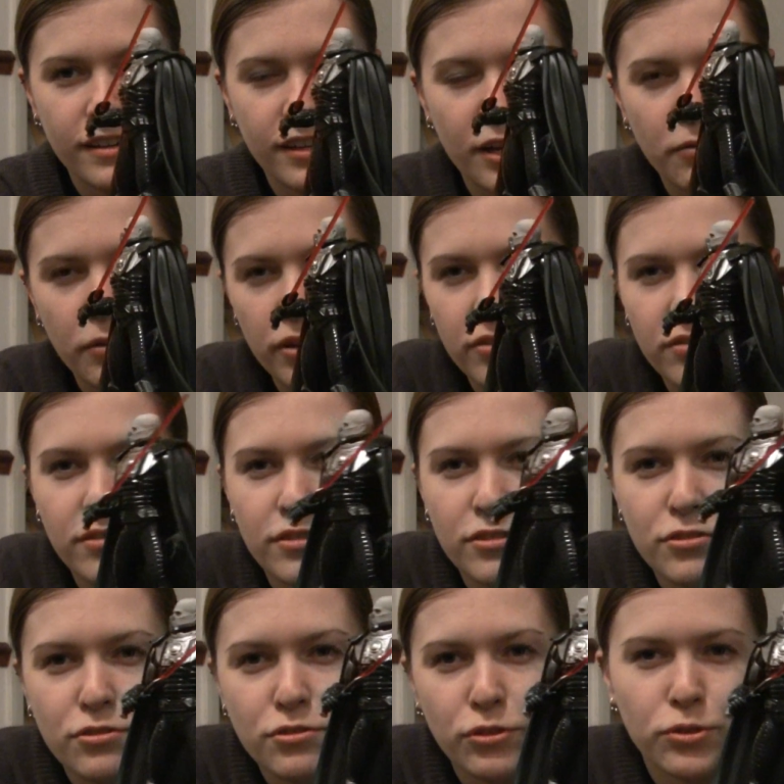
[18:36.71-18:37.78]
I won't
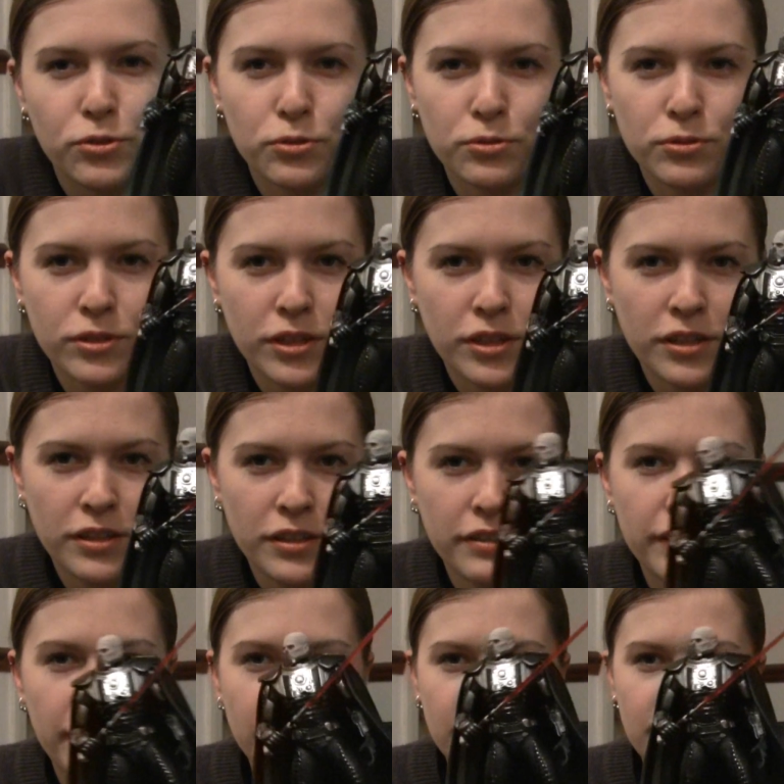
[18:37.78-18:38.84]
doodle,
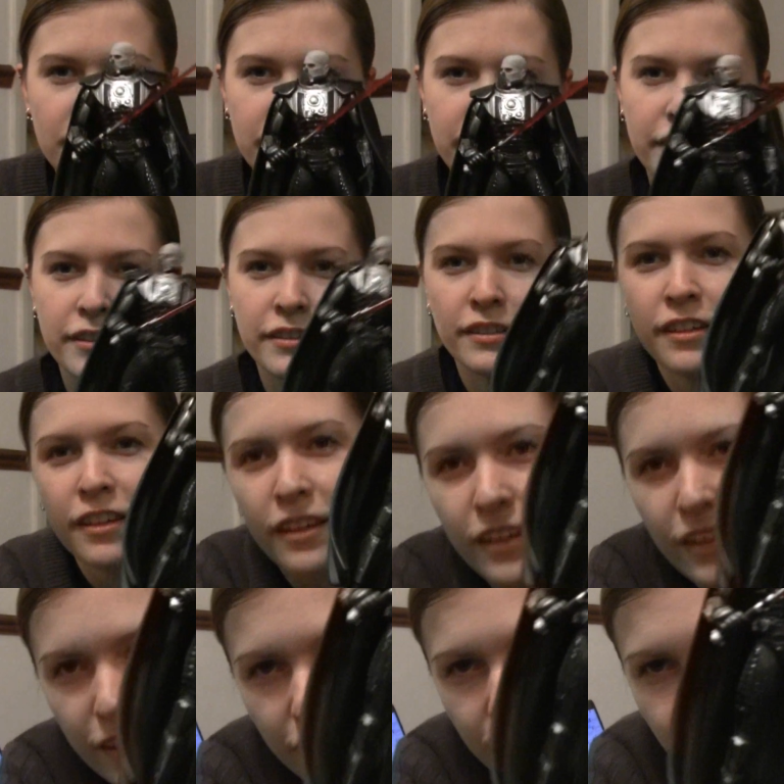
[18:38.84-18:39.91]
as in sing,
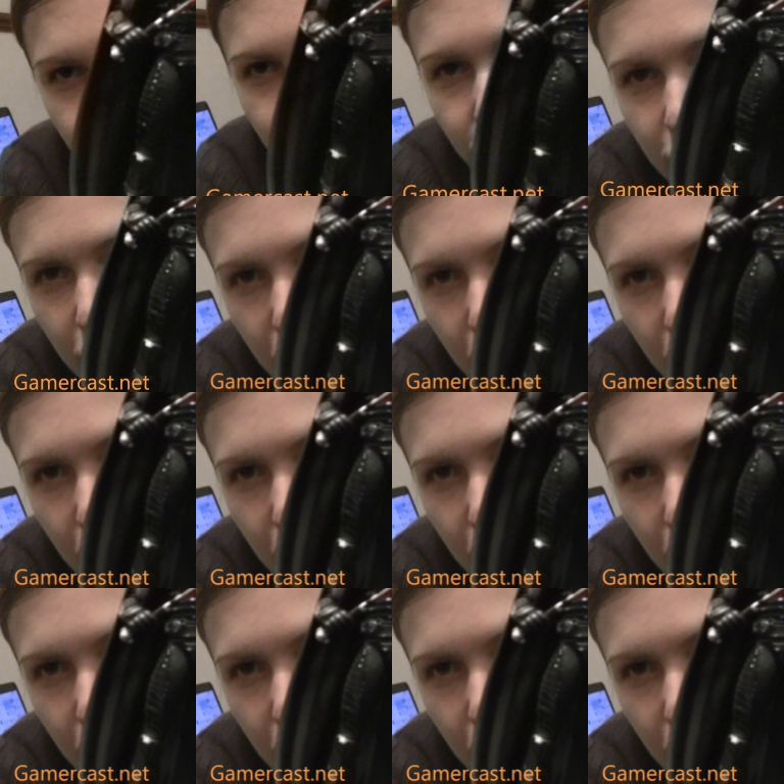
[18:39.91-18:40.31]
for long.